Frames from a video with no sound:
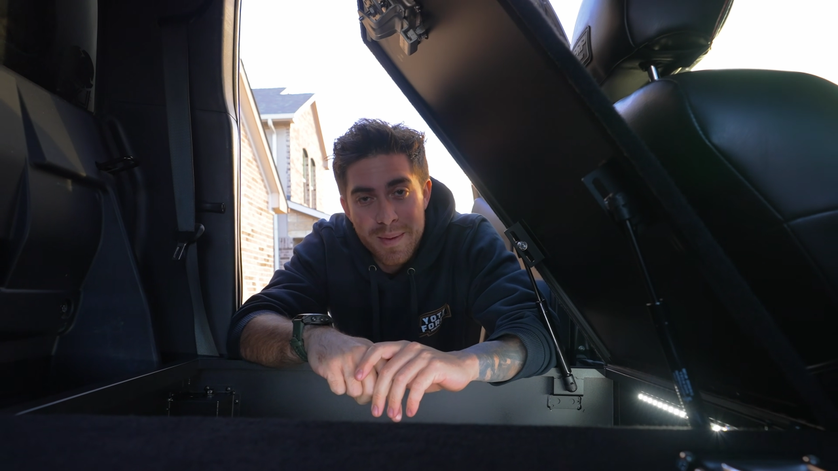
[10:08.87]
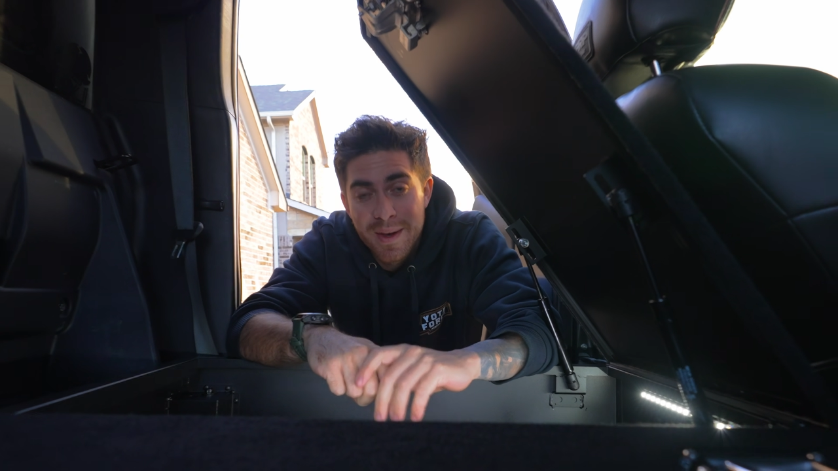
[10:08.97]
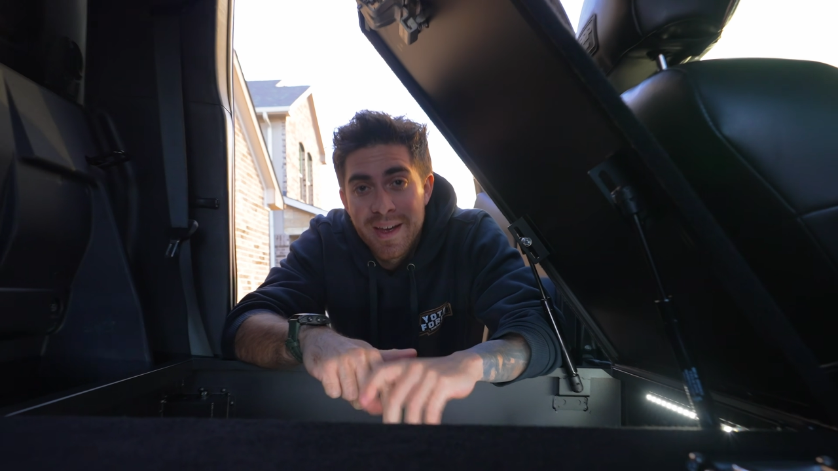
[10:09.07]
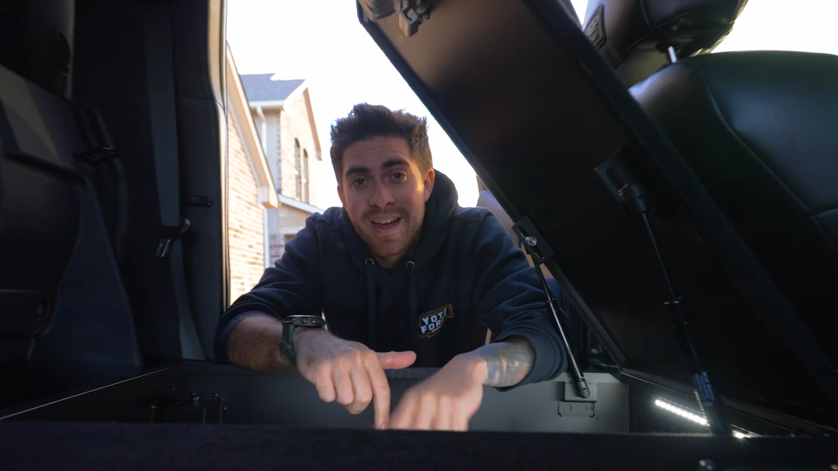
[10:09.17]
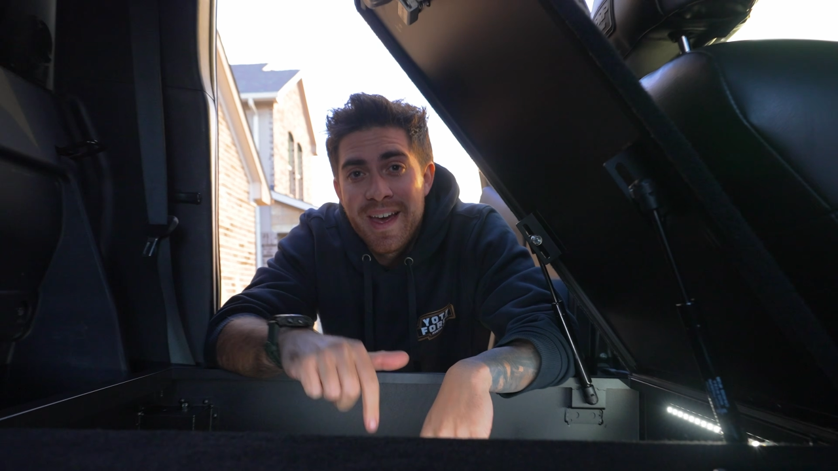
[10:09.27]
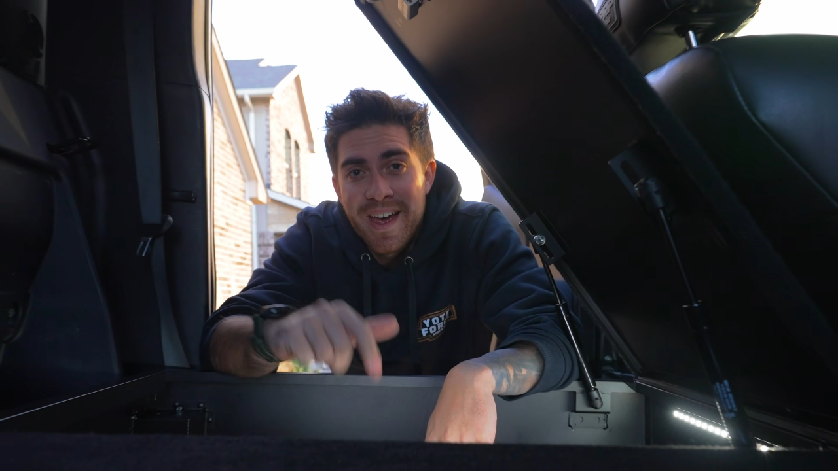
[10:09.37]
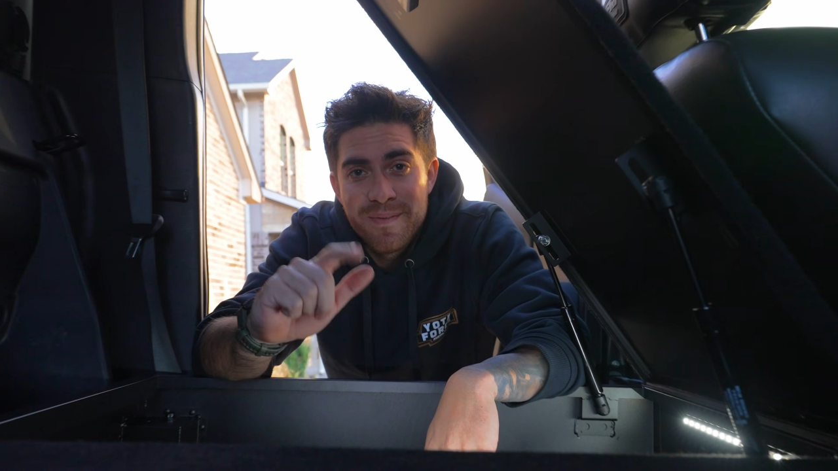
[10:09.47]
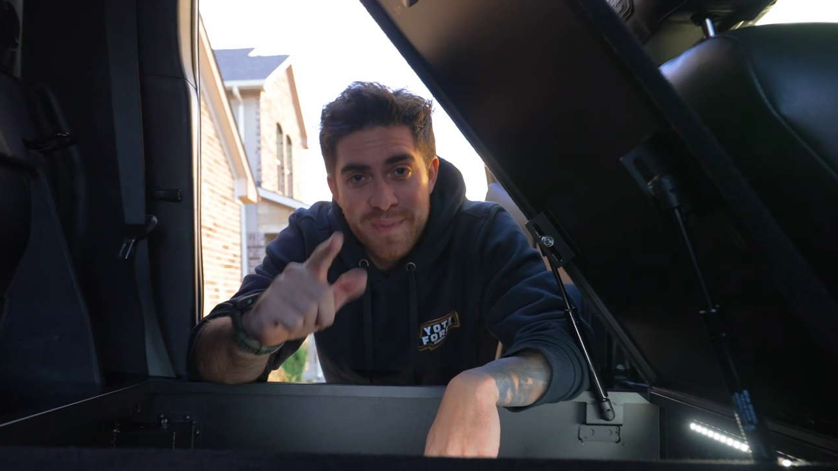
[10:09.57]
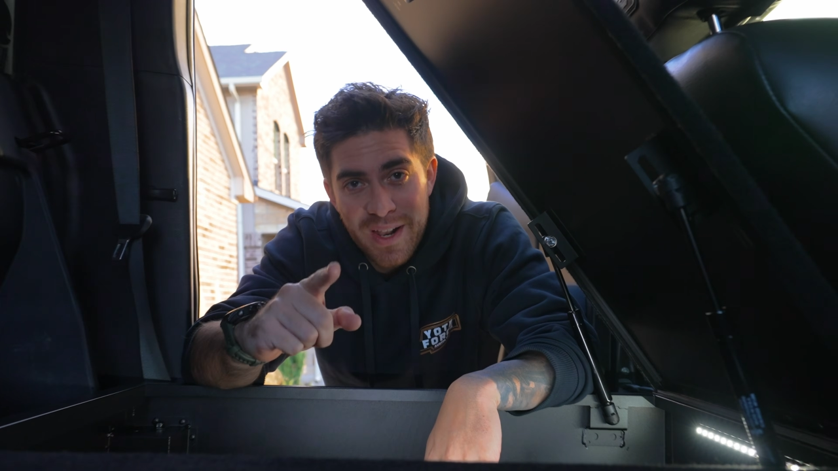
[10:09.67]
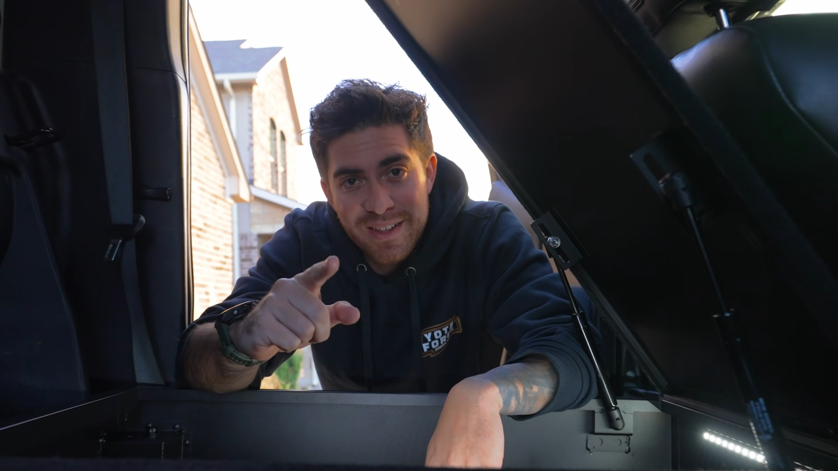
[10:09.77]

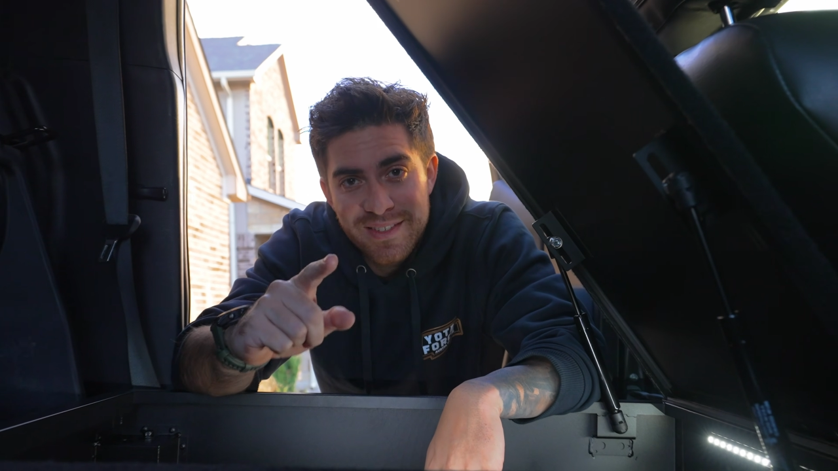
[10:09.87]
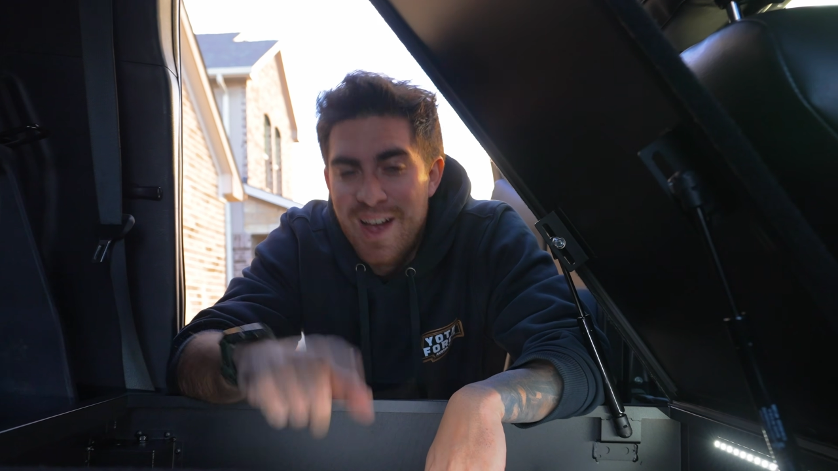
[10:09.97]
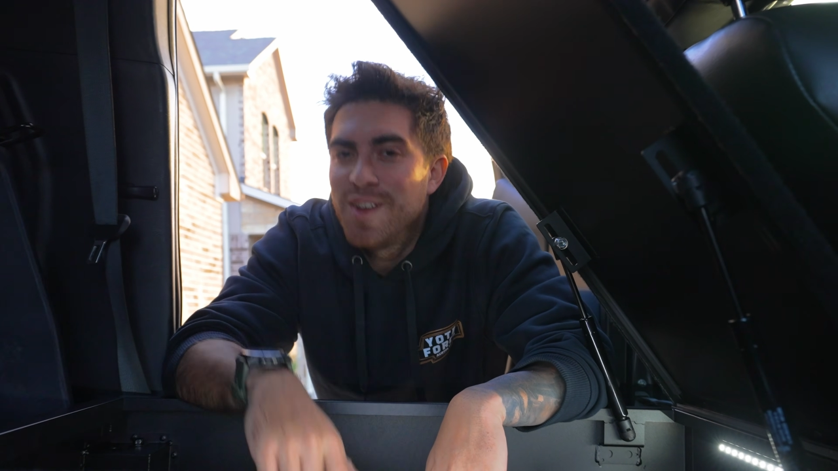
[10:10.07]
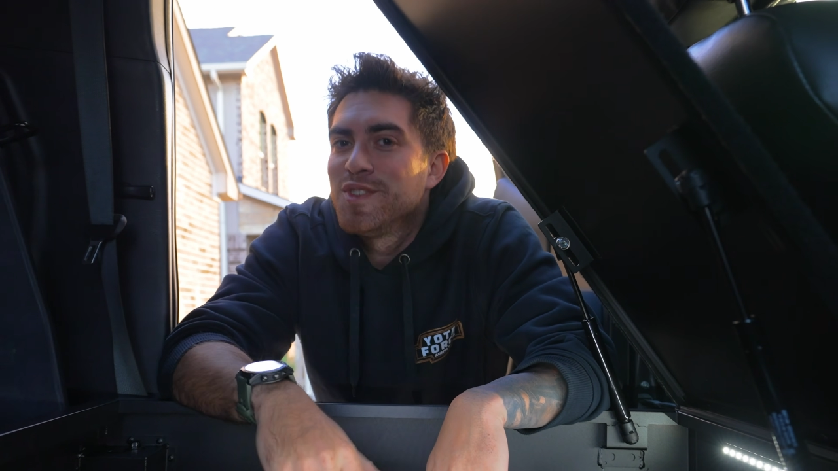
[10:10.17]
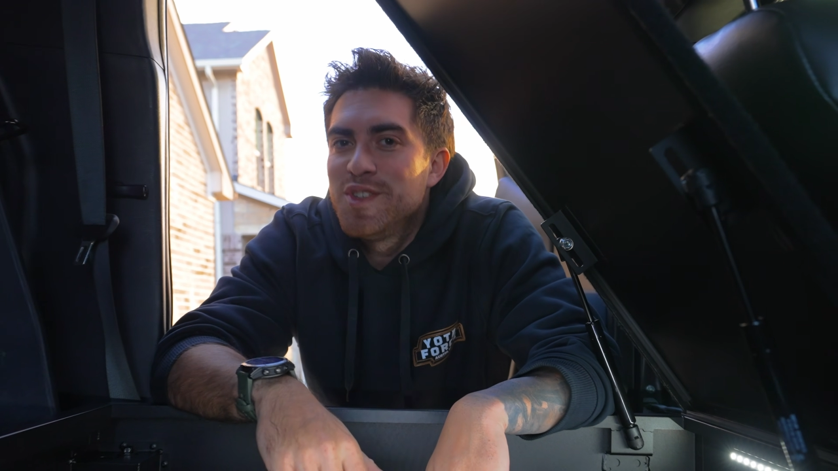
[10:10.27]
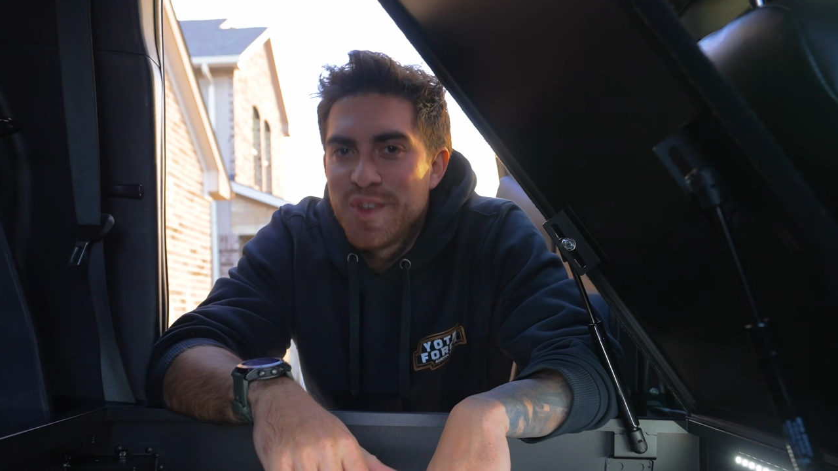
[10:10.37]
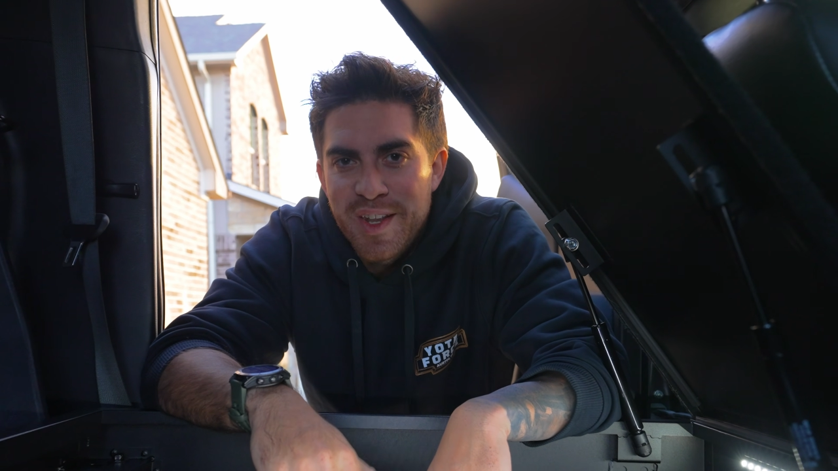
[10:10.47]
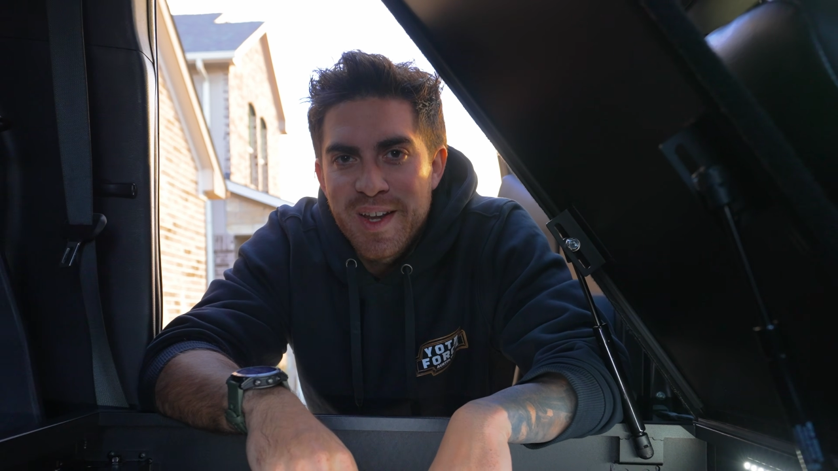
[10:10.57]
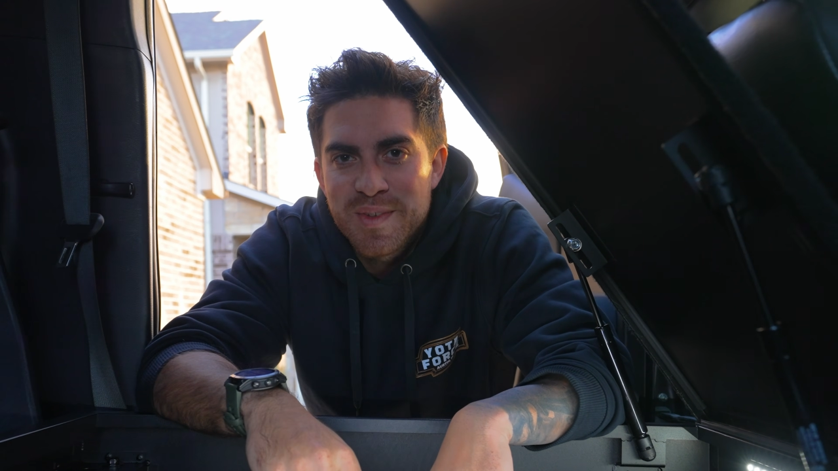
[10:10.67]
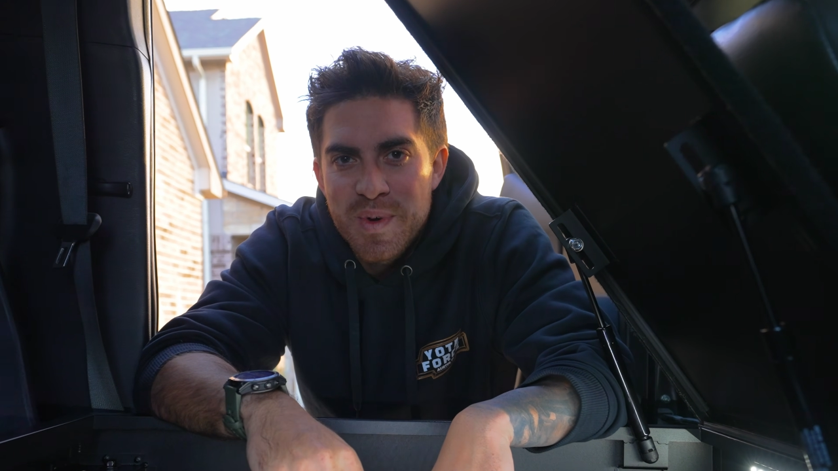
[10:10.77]
And fellas, I'll see you on the next